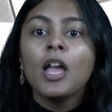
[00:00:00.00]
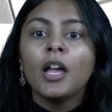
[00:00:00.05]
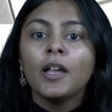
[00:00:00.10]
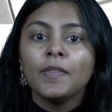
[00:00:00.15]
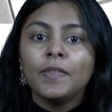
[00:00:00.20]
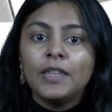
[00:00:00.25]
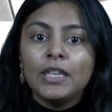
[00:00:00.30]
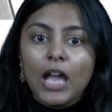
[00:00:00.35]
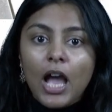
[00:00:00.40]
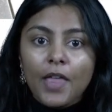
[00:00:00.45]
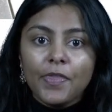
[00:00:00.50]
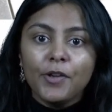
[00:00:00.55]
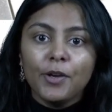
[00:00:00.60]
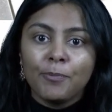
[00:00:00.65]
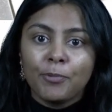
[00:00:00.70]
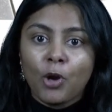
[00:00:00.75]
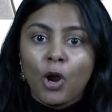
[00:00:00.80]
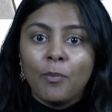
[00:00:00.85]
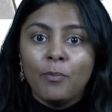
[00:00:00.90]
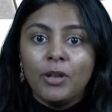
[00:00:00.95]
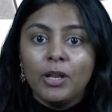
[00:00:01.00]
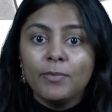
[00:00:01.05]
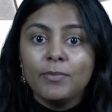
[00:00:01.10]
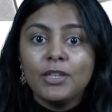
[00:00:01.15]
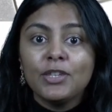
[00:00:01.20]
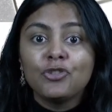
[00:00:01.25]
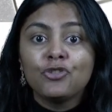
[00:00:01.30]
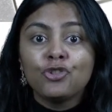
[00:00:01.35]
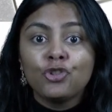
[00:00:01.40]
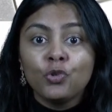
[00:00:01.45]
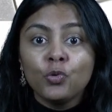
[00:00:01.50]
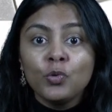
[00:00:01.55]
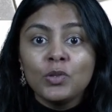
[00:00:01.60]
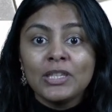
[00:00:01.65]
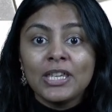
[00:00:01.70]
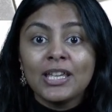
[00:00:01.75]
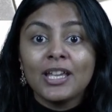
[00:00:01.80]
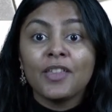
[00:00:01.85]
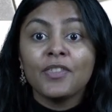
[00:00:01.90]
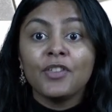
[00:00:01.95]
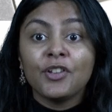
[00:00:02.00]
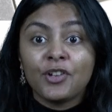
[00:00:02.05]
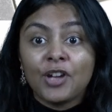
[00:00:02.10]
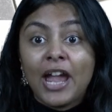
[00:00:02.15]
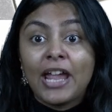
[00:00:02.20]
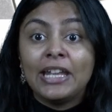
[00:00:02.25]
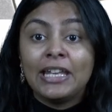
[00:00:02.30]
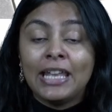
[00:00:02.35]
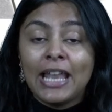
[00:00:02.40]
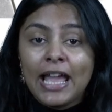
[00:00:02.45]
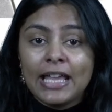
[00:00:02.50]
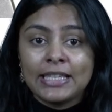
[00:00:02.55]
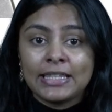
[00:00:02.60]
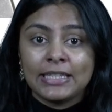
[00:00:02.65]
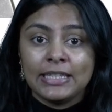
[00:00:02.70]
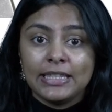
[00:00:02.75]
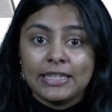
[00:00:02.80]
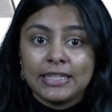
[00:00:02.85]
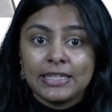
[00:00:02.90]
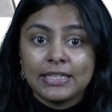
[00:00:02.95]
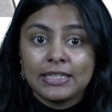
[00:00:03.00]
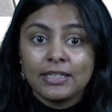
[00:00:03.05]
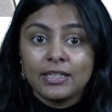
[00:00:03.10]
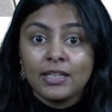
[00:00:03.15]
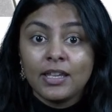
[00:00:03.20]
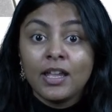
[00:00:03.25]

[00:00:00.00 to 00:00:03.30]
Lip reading: The other problem is choosing the right license.